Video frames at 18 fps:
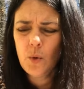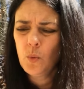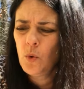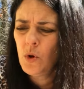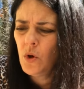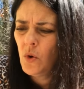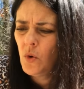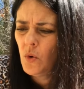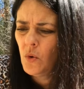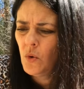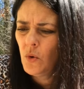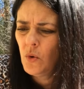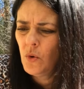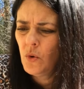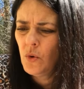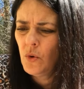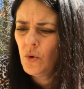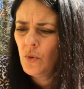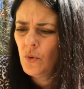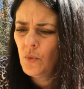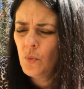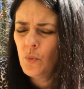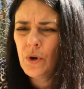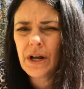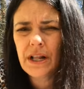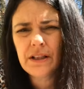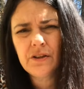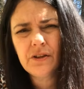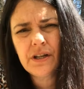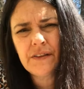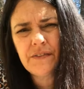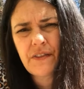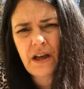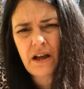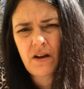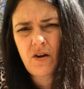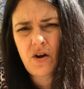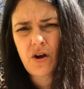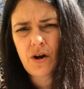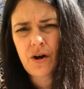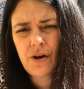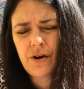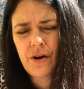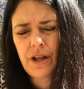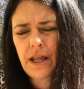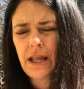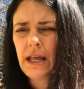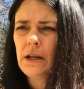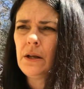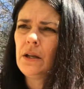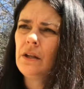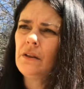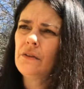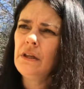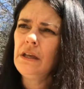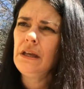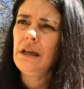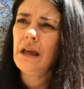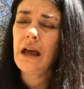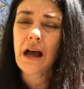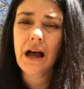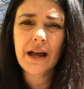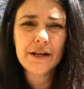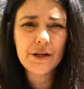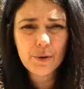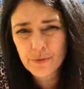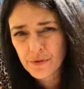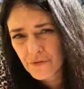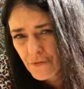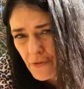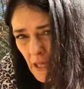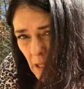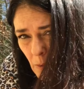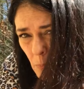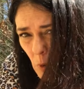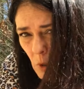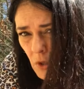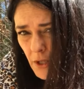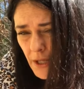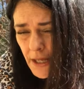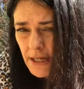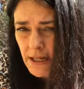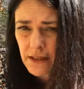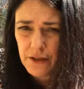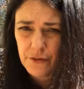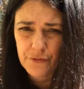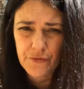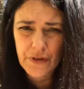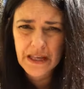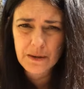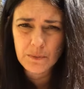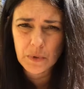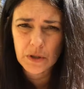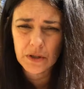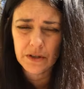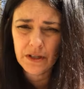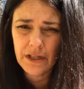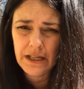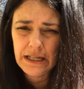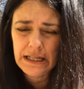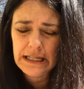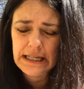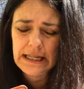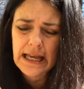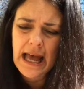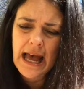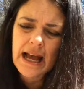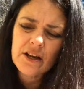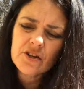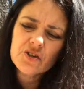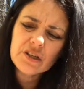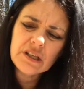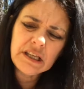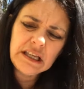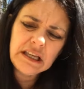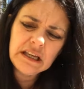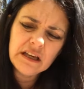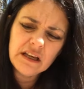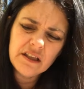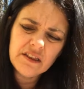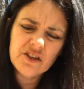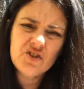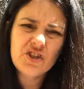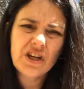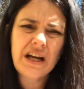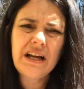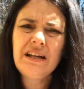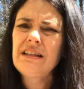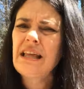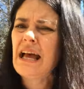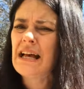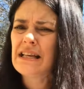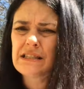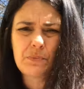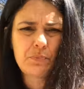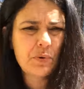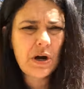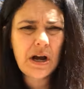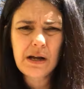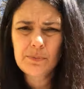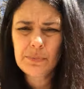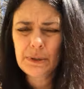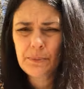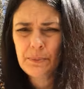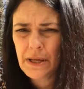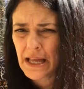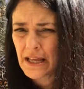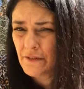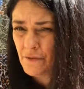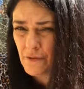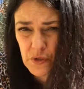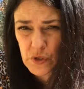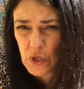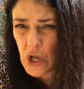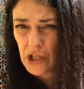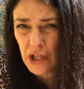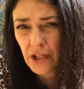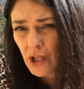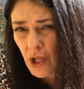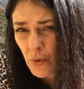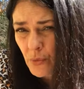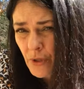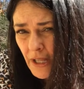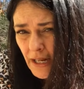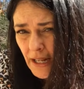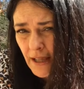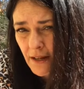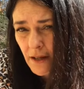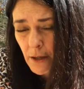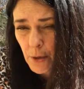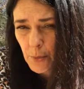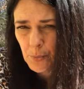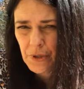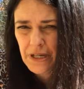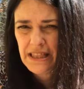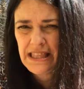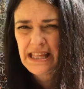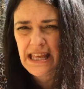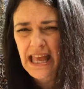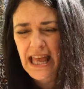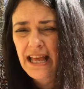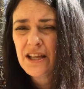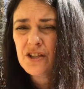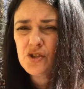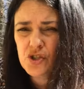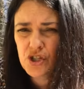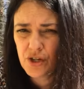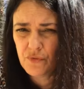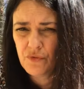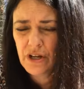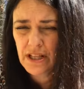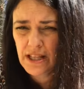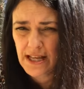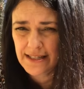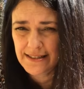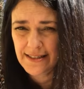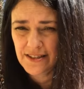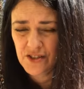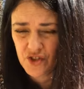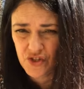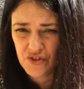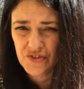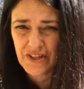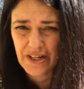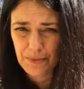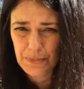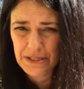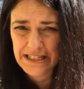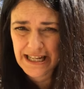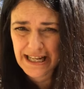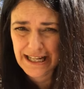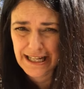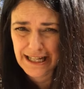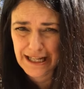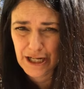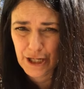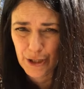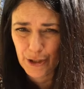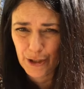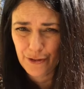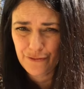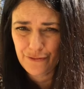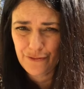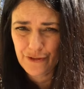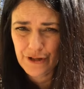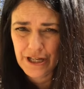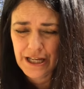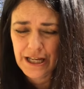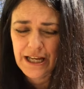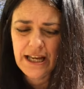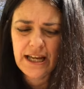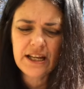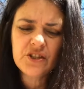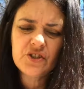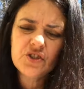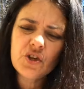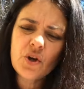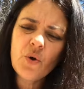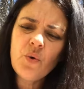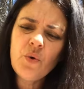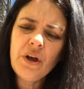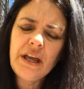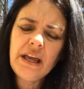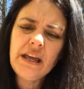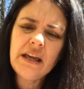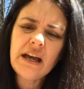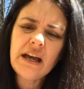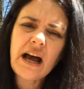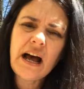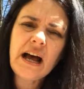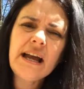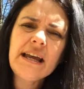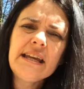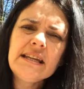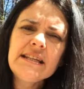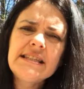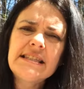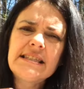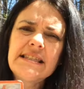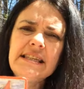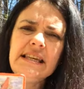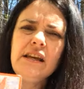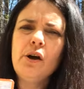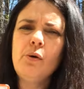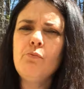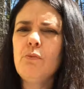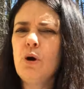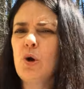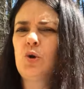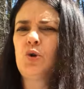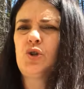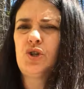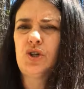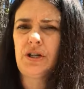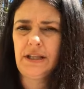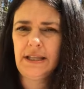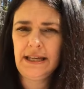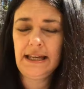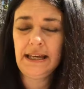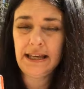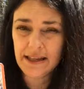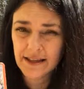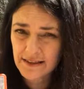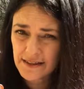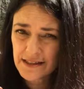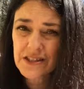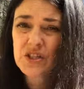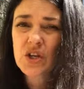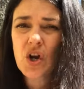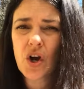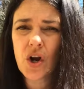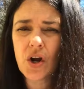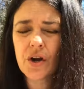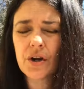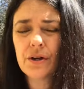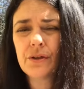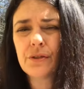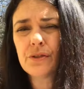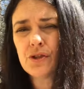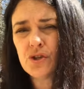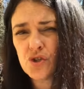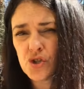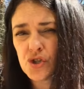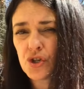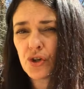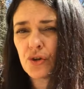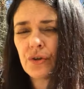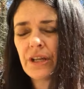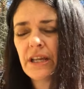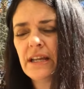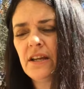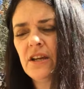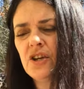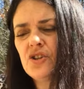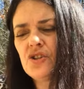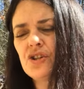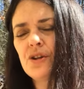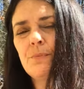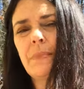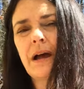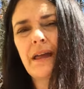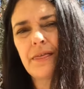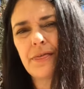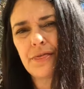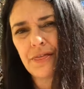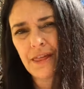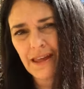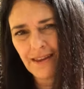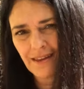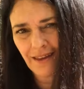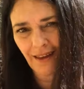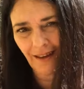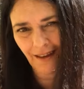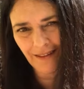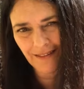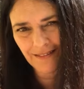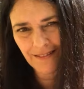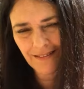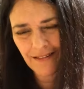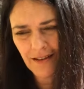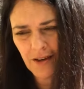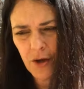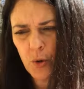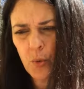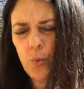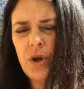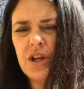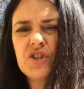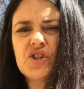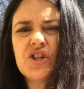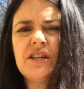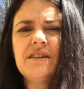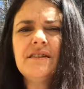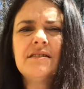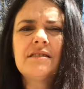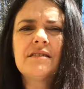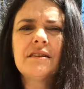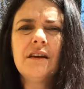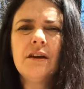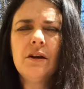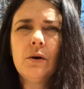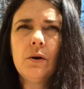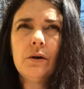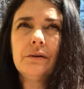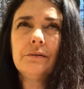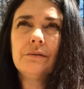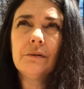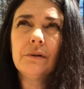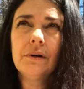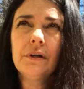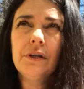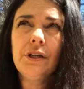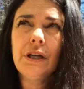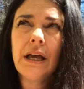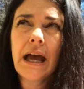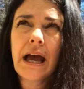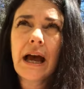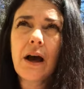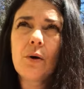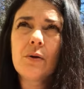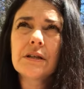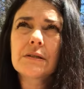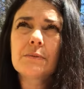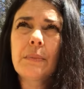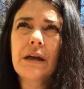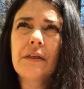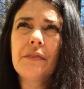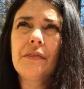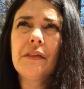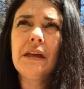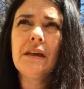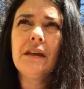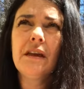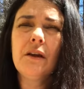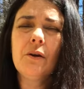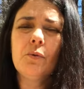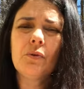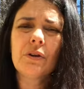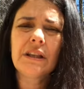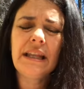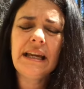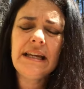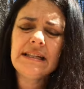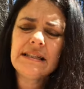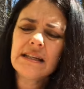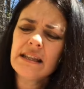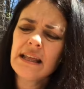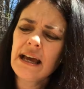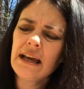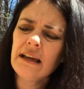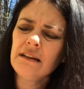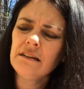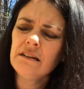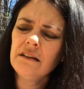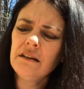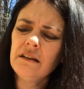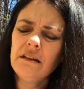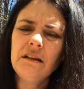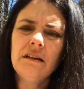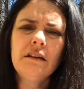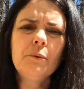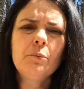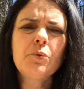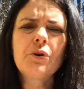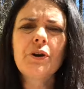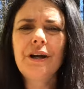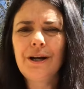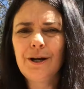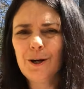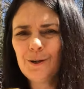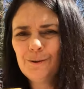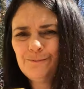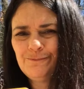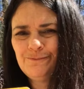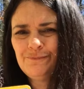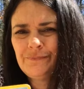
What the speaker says: Well, when I look at that card and I know the fable, and in the fable, actually the child has a problem and feels all alone in it. But at the end, she realizes she's going to be taken care of. And so I can see emotionally in this card the journey to my thinking, which is, how does my thinking relate to that? Prayer.